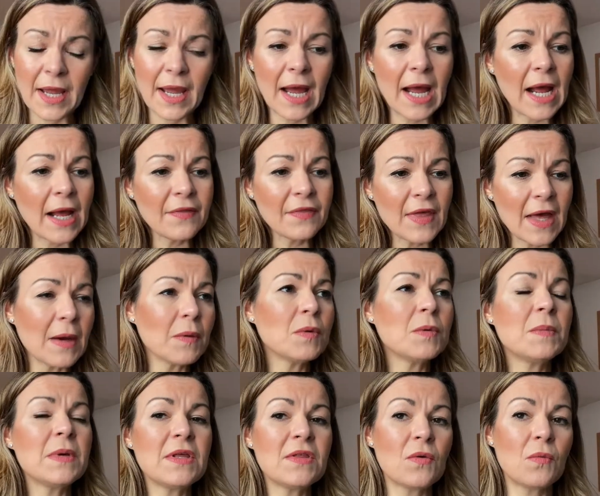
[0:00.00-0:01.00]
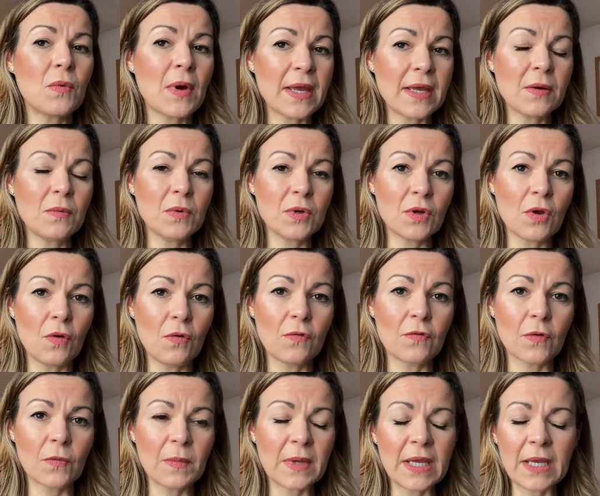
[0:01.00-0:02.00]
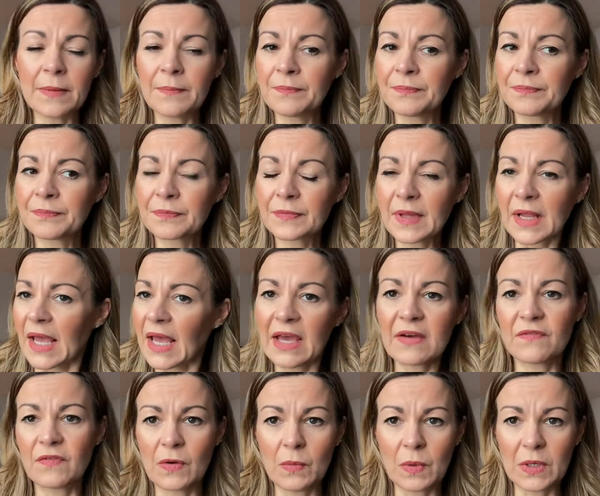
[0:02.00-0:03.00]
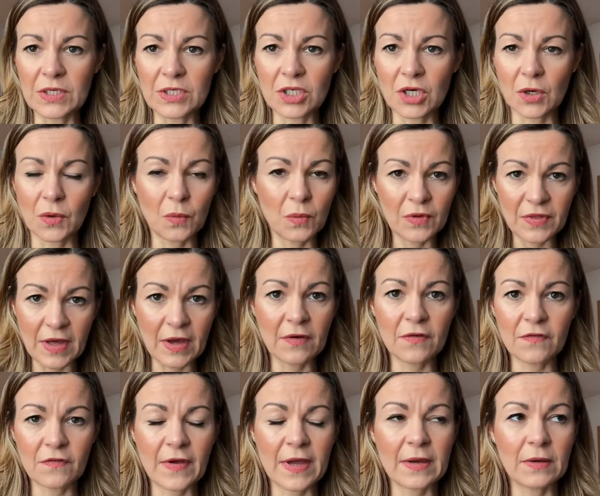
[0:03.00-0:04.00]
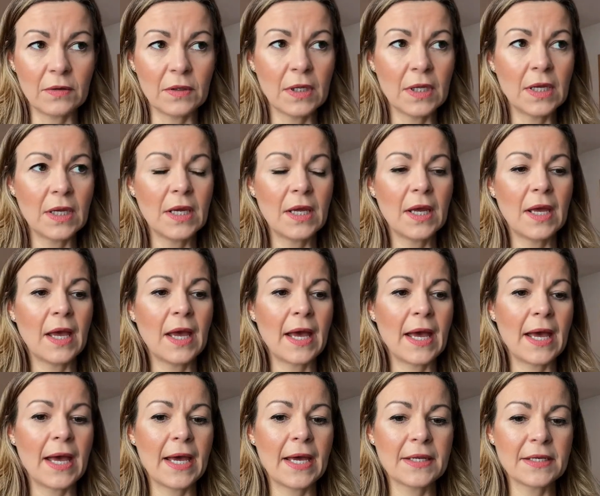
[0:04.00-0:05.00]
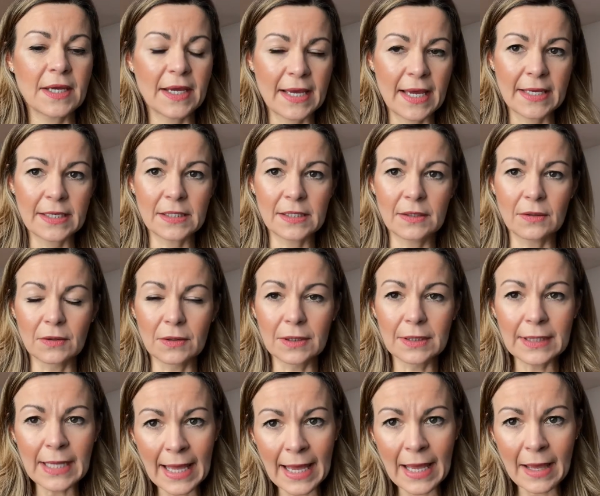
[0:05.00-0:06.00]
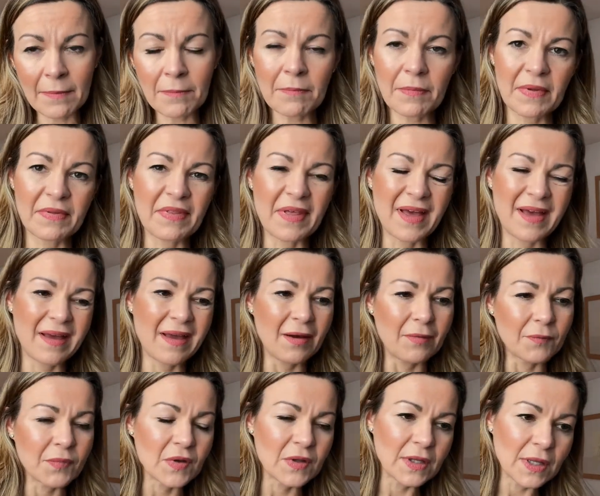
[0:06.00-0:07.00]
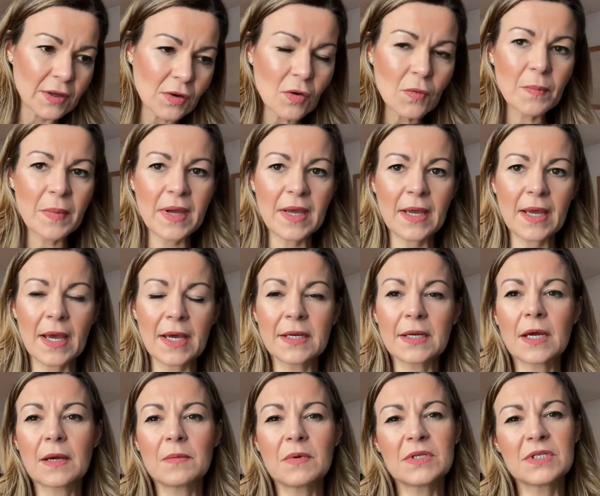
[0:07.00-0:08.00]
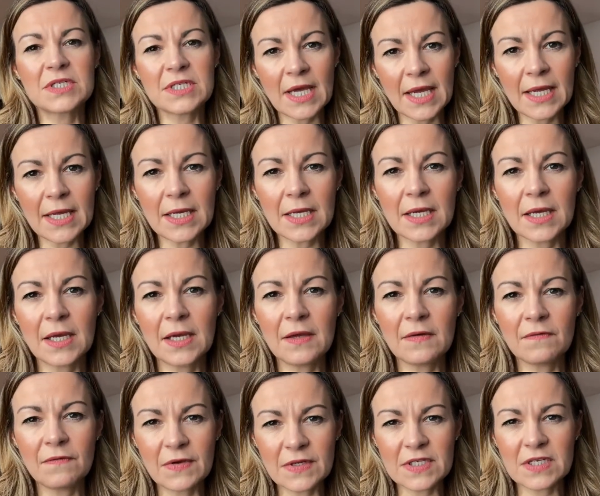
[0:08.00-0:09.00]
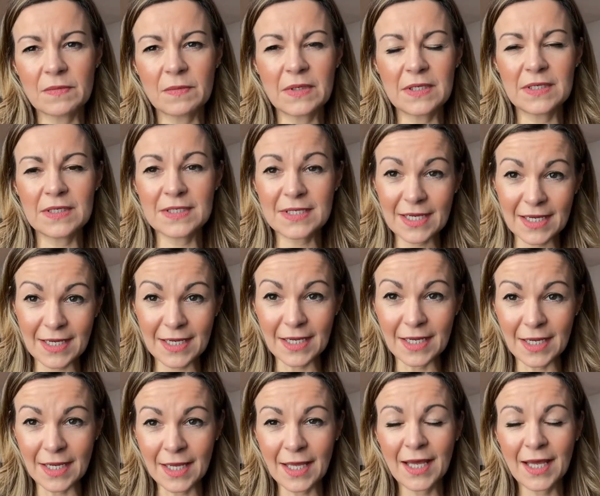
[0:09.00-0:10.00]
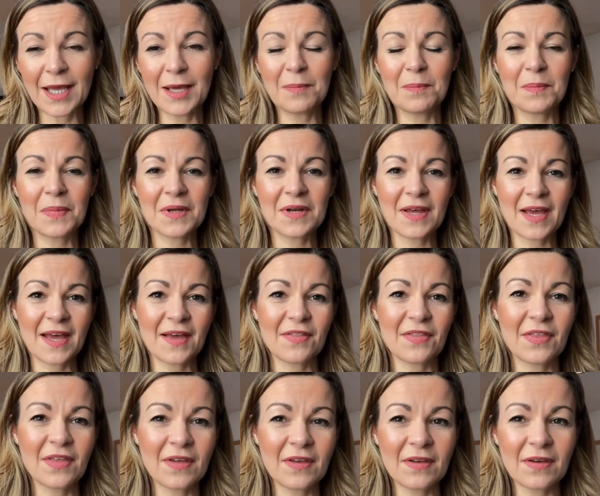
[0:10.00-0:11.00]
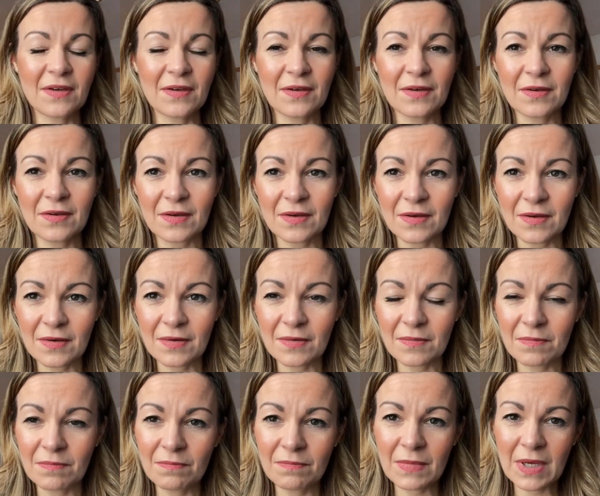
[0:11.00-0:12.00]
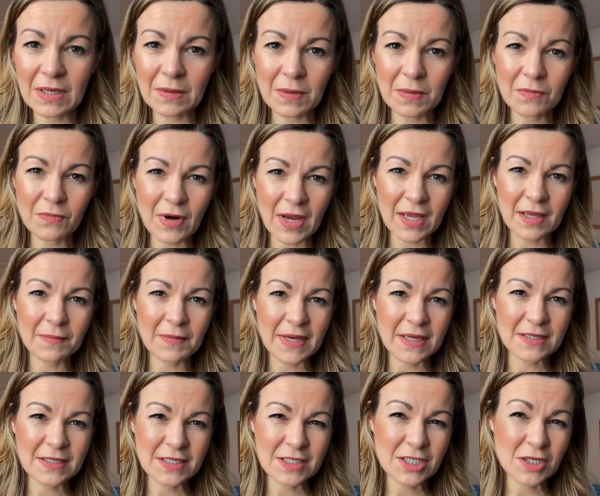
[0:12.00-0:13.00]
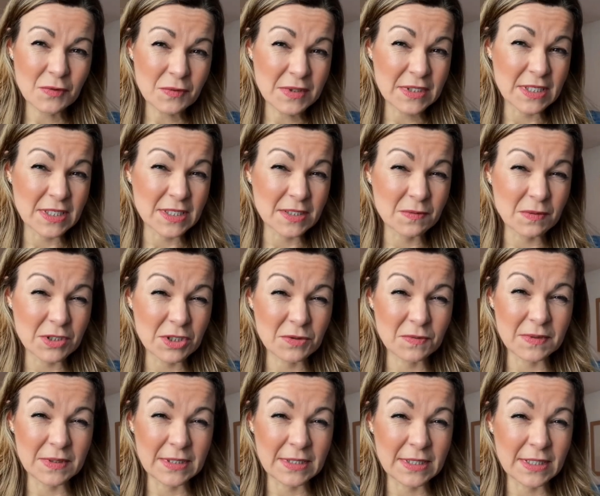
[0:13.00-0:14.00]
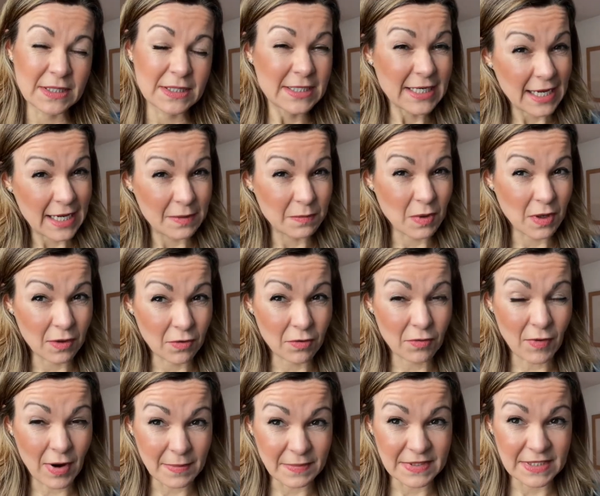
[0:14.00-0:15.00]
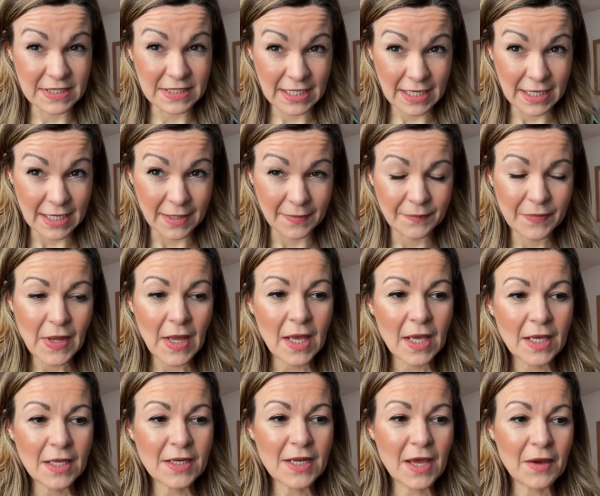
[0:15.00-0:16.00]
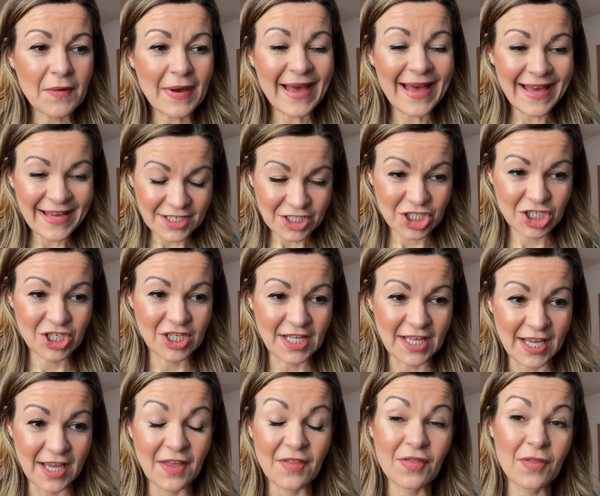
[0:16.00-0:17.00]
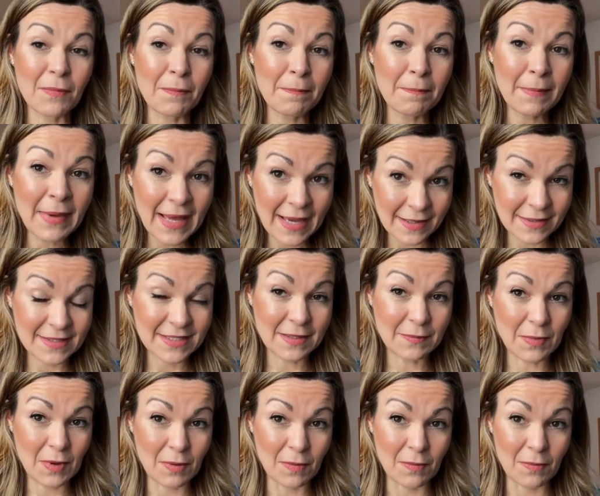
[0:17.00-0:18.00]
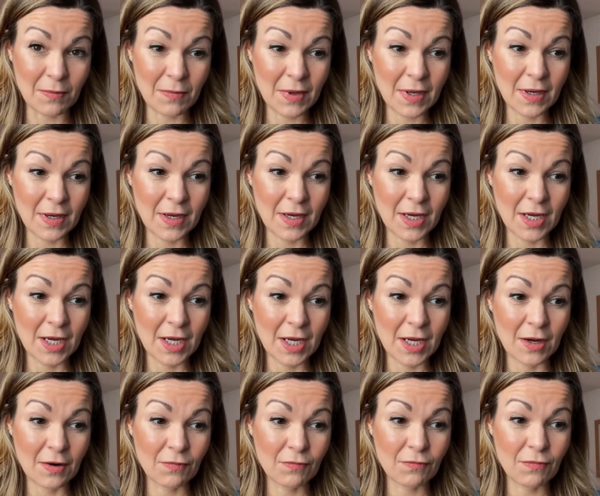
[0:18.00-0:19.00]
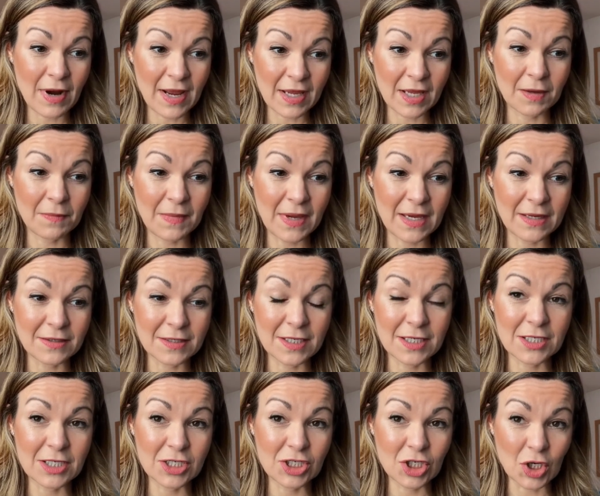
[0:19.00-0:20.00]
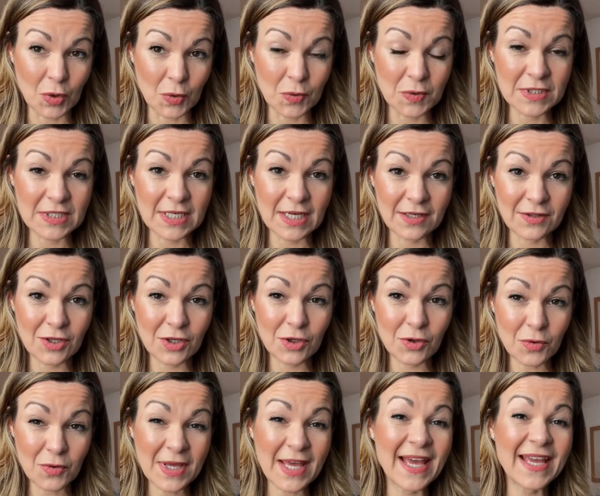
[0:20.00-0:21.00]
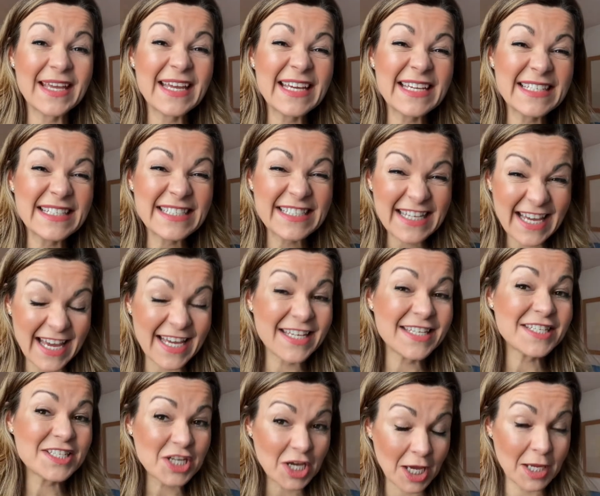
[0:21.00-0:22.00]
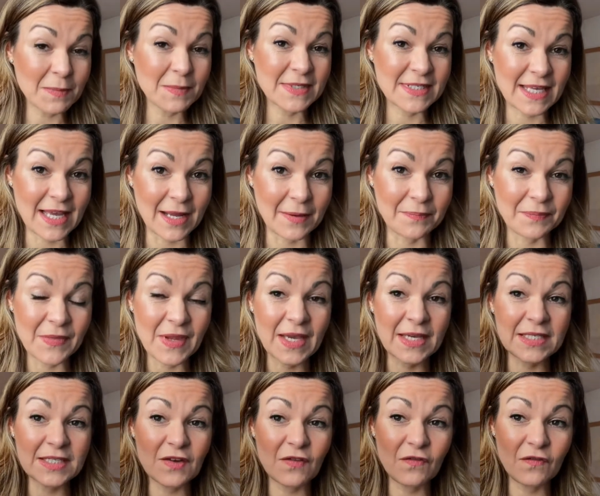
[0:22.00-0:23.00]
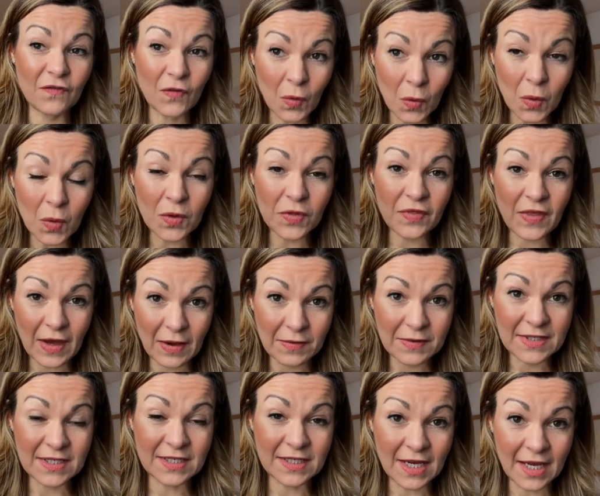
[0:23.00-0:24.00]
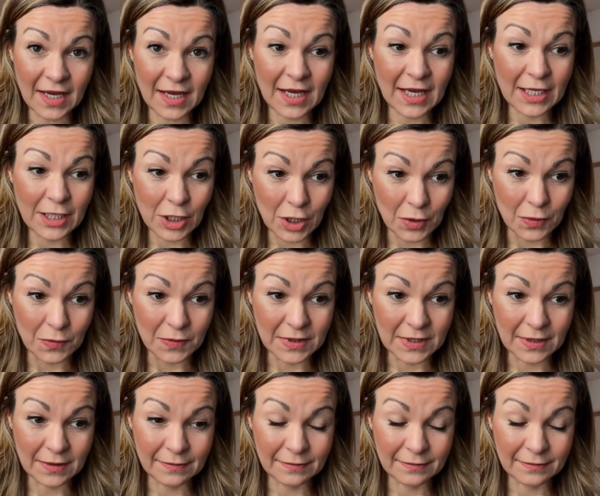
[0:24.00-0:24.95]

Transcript: And that would be the way it would go for me every winter without fail. And I had a little lamp and that helped a little bit, and I would take vitamin D, but at the minimum recommended doses, which was the 10 micrograms a day. Now, actually, the maximum recommended dose in the UK is 10 times that. It's 4,000 IUs